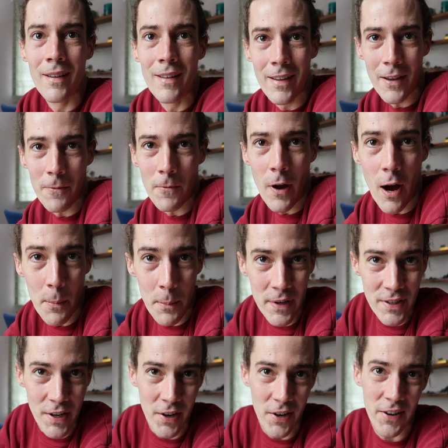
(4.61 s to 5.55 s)
give
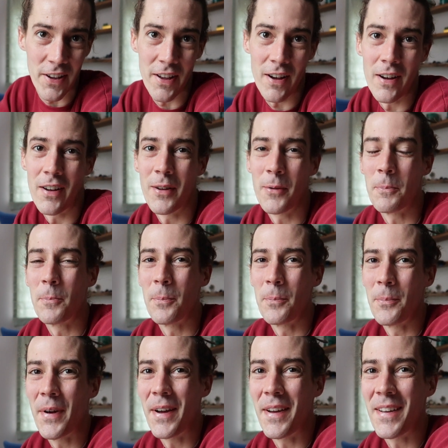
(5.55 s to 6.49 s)
commentary
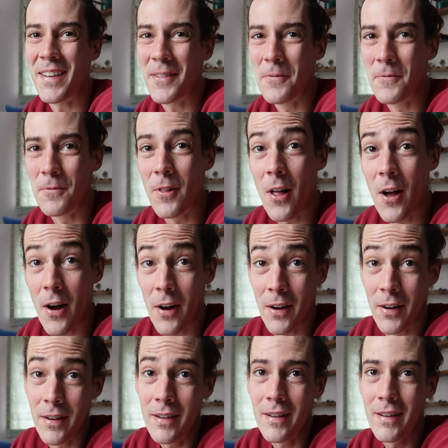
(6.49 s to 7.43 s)
on my
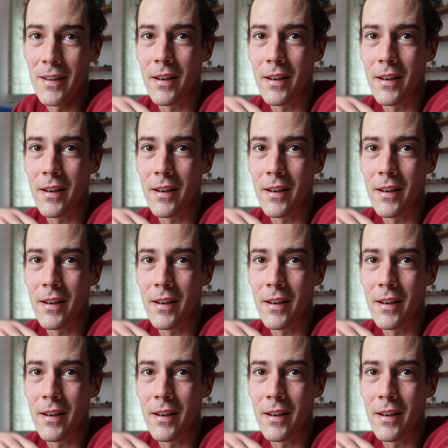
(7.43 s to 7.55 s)
vlog,